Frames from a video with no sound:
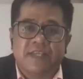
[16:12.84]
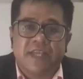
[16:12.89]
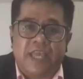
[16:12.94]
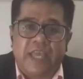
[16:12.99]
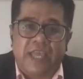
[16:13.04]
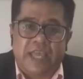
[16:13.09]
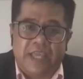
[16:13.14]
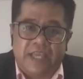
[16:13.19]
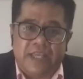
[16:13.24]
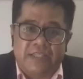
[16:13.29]

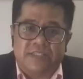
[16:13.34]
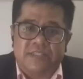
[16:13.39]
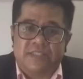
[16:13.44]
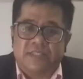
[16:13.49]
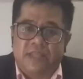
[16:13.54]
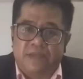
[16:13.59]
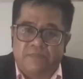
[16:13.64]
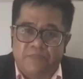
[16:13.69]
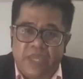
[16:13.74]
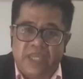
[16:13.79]
as
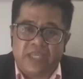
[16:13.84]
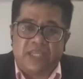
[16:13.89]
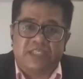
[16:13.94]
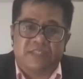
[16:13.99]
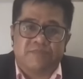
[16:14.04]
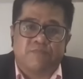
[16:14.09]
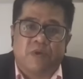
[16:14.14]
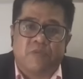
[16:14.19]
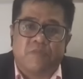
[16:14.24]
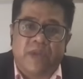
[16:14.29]
the
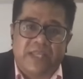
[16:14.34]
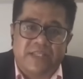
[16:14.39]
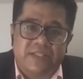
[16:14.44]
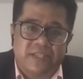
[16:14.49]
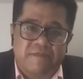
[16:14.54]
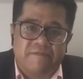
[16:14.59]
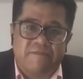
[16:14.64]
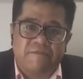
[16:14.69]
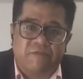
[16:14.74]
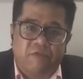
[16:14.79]
biggest
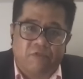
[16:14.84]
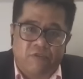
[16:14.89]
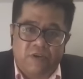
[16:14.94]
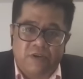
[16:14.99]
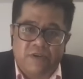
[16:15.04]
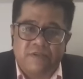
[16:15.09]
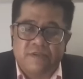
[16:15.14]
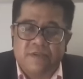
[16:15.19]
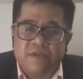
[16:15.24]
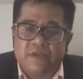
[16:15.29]
momentum
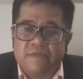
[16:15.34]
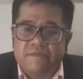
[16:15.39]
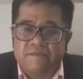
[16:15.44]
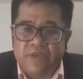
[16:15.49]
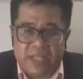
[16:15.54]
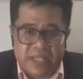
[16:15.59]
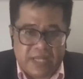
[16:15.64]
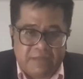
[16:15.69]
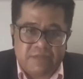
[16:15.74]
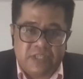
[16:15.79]
for
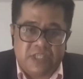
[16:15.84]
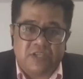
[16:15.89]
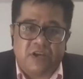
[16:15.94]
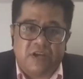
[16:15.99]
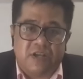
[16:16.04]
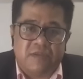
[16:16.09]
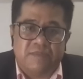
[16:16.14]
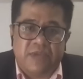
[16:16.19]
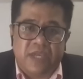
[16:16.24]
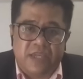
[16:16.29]
Vietnam's
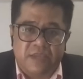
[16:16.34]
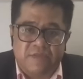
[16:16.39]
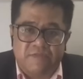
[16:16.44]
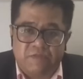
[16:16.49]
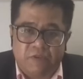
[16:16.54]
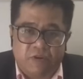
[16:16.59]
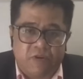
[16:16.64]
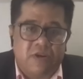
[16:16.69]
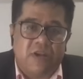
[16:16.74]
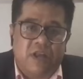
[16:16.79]
economy
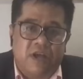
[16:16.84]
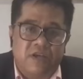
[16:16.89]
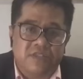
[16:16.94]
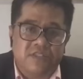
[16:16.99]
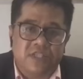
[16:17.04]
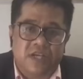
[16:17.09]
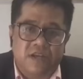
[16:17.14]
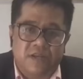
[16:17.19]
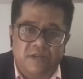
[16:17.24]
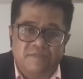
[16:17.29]
for a long
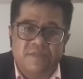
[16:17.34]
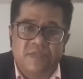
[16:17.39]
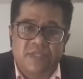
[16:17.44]
term,